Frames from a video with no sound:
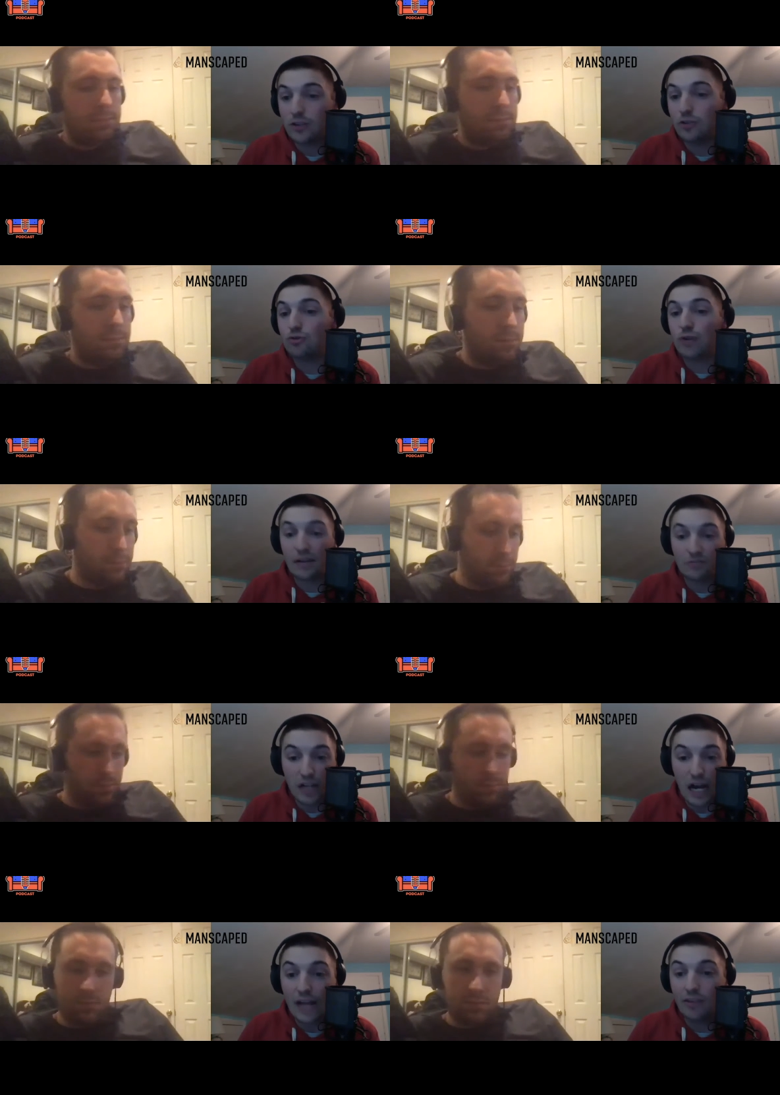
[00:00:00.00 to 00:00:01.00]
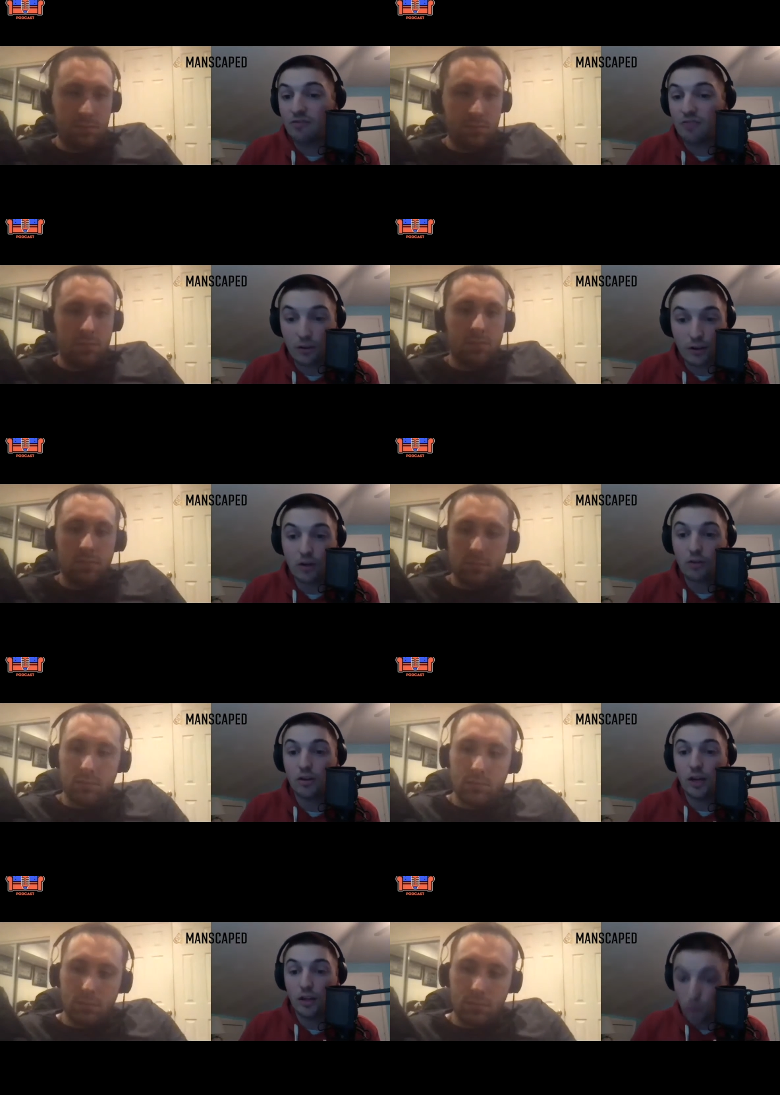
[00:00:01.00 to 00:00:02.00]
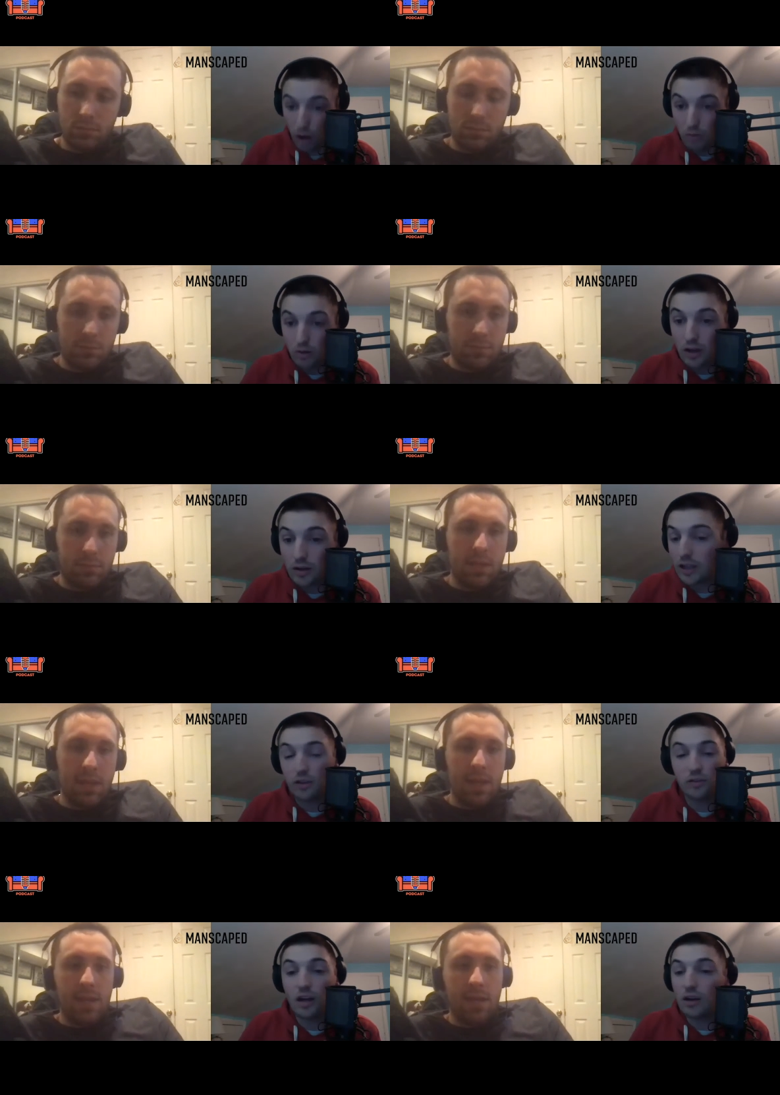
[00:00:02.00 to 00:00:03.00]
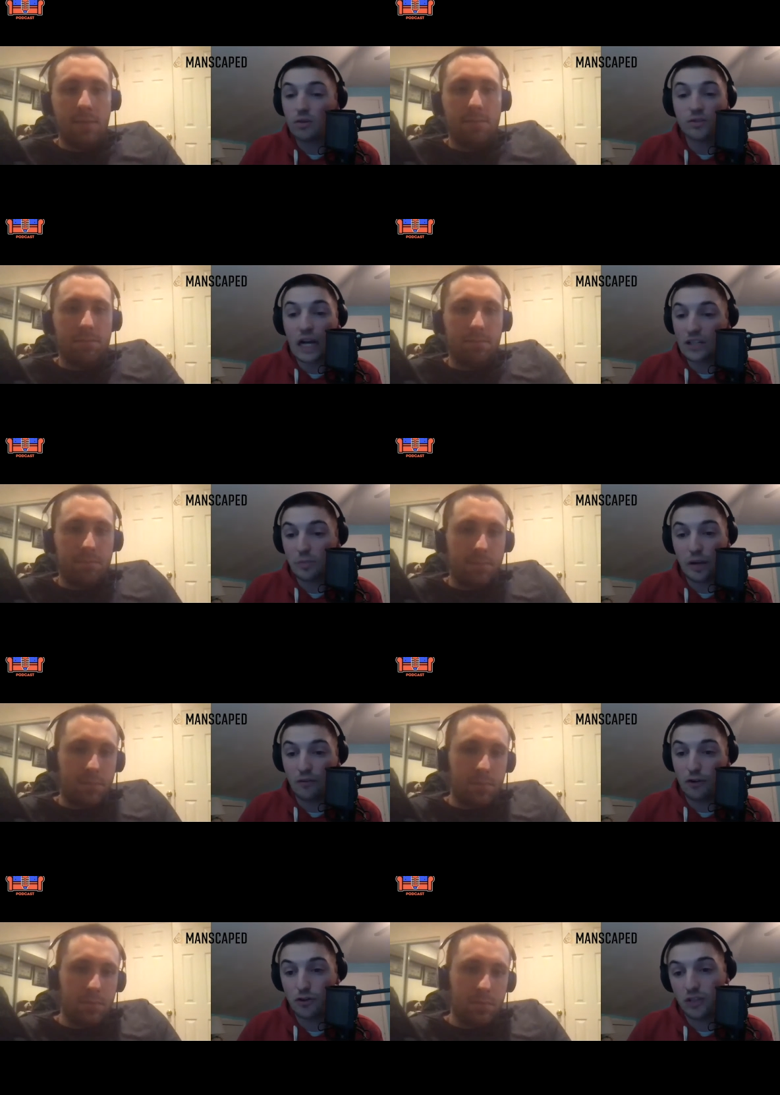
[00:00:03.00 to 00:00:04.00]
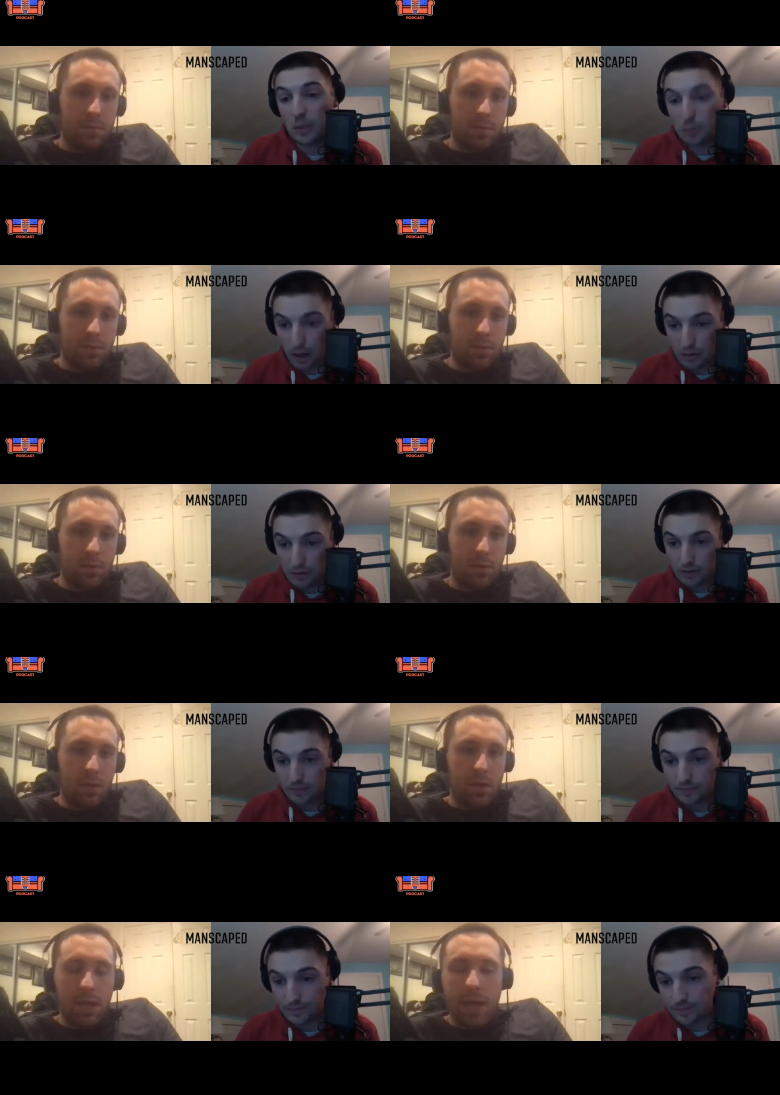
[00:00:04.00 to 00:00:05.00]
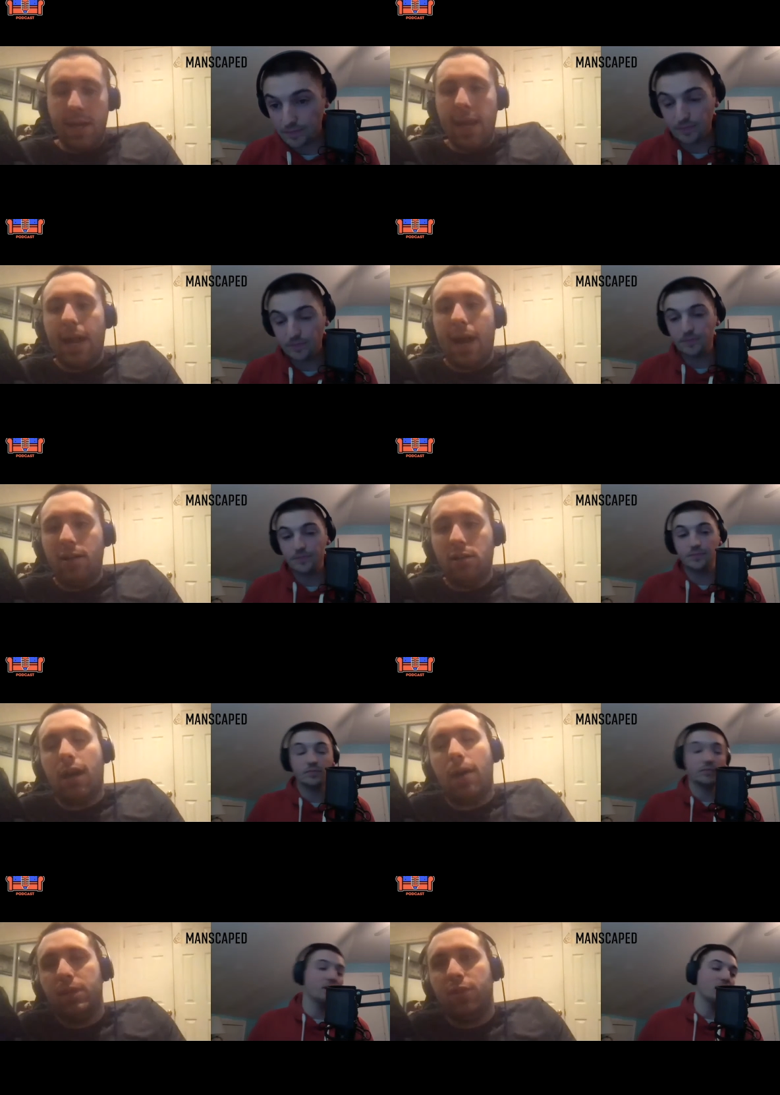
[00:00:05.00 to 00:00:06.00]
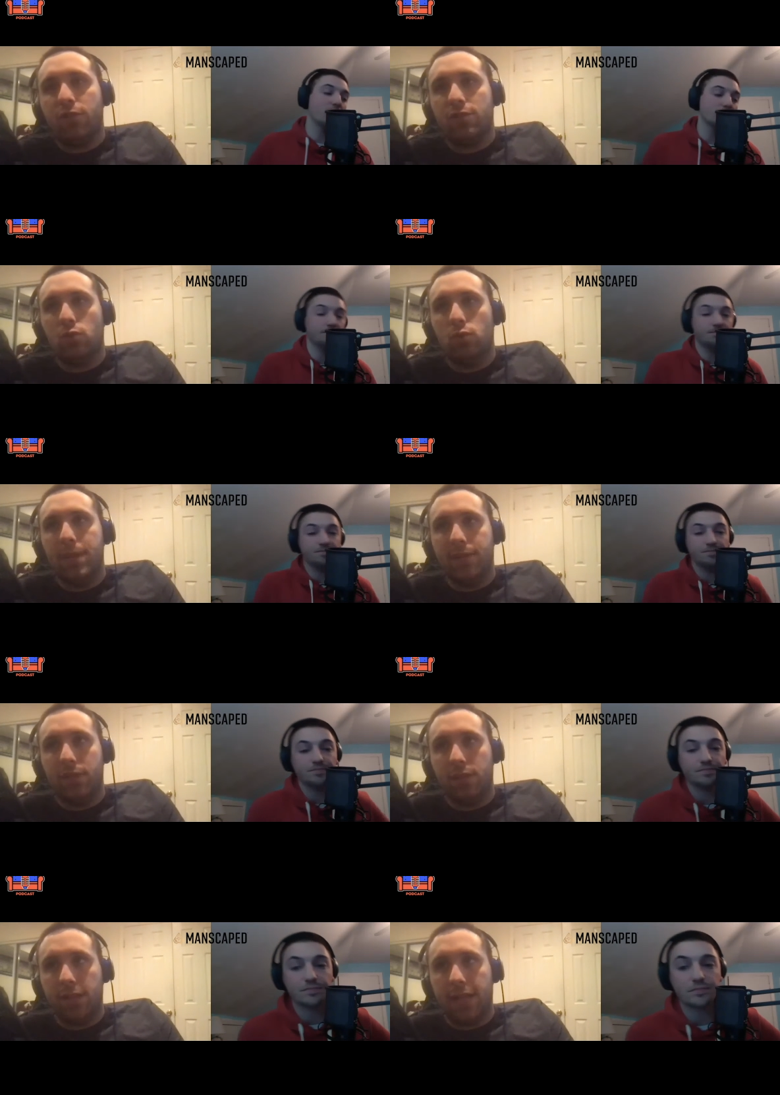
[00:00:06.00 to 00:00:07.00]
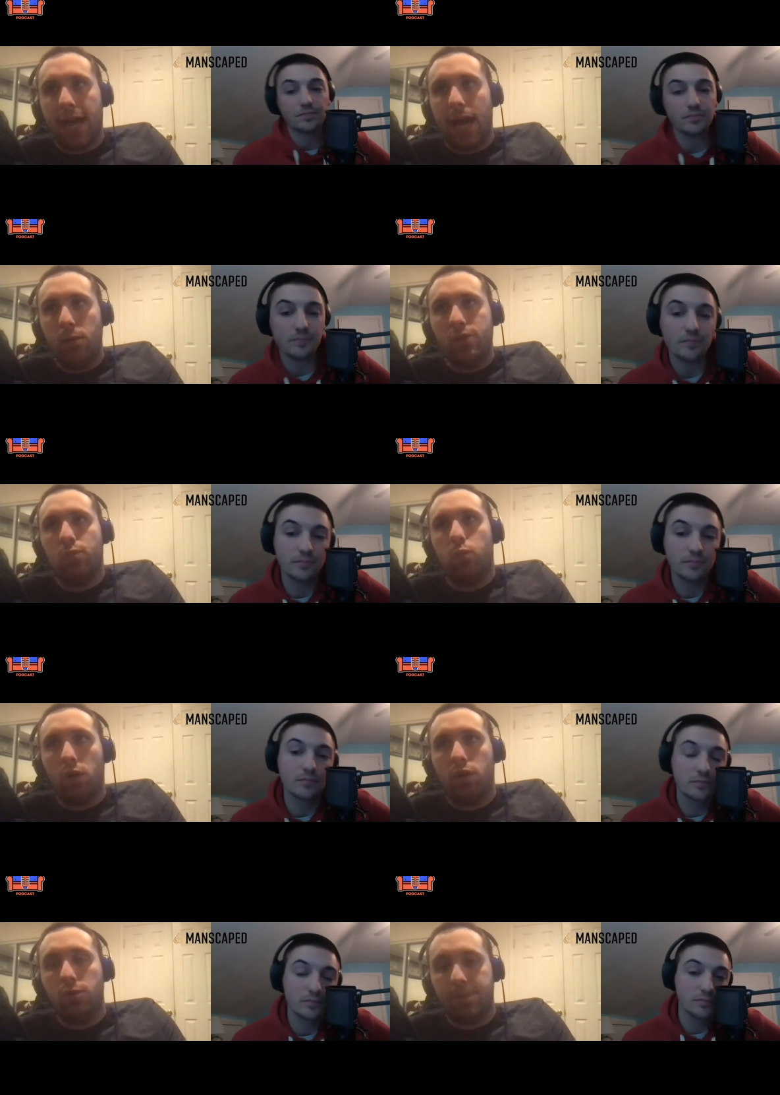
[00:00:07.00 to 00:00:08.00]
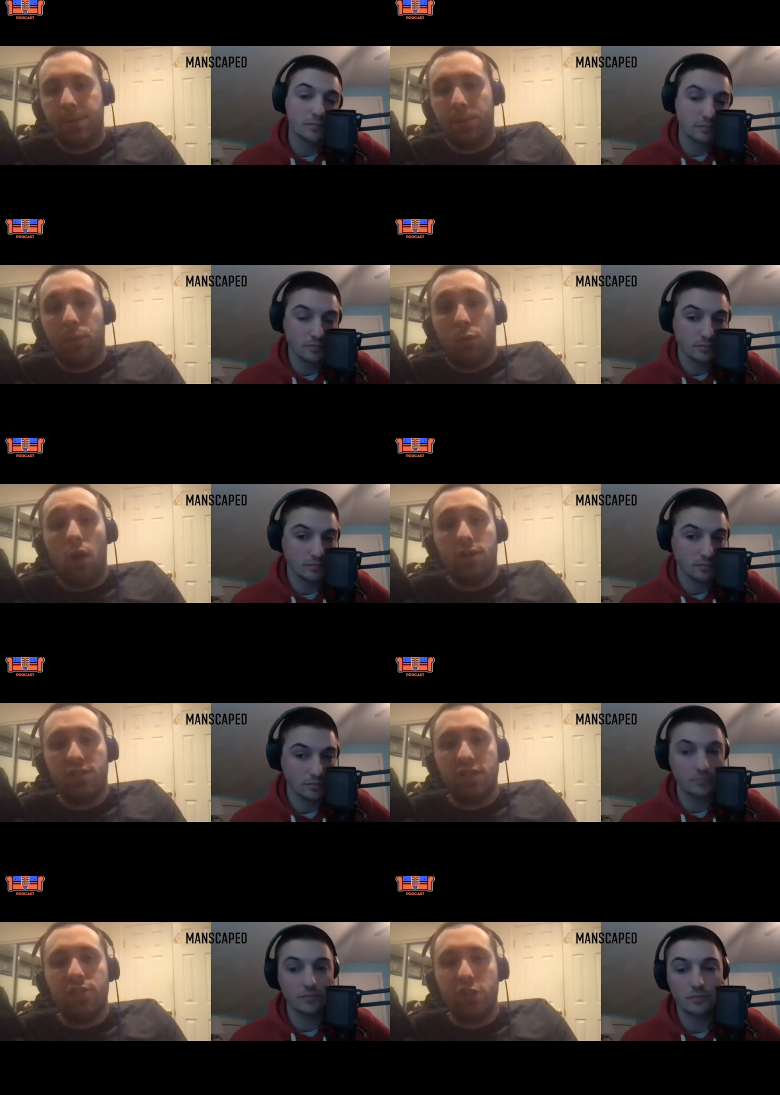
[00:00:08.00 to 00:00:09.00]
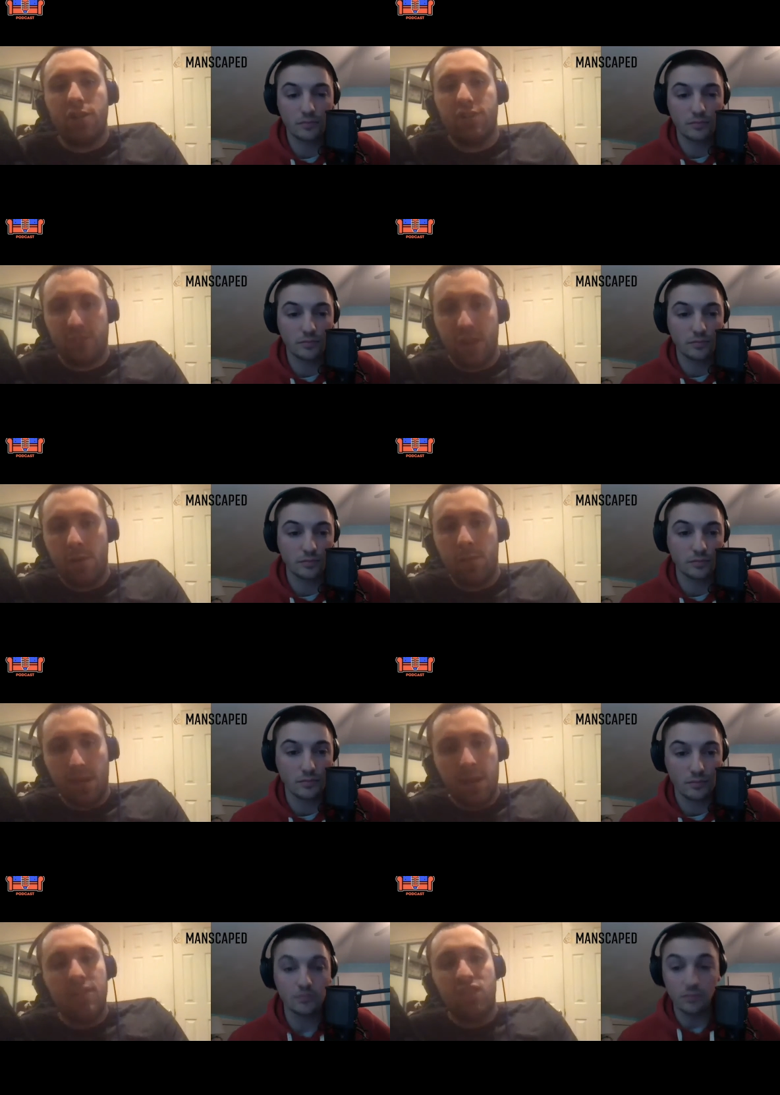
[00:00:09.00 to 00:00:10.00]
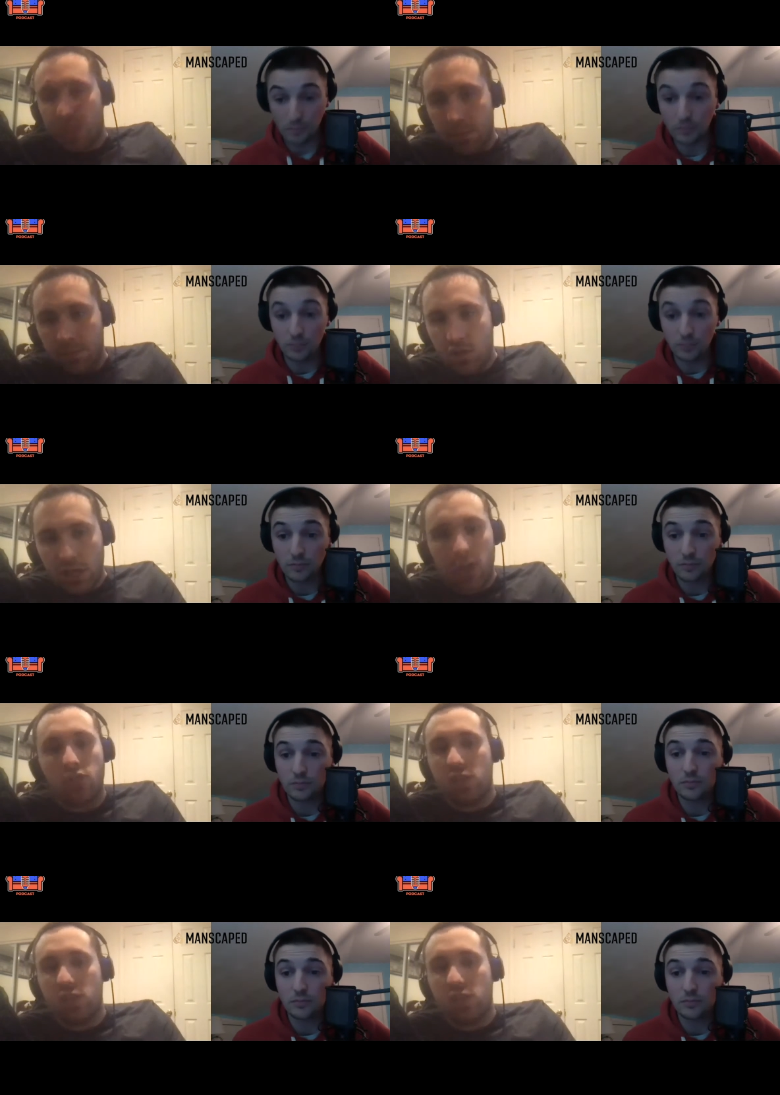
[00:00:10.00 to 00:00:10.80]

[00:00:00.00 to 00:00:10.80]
Speaker 1: You draft a guy. You figure it out, and you go. Like none of those guys are beneficial to keep around.
Speaker 2: And and I'll I'll be the first to admit that like I was one of those people that wanted to see Jarrett Stidham, see him this year, see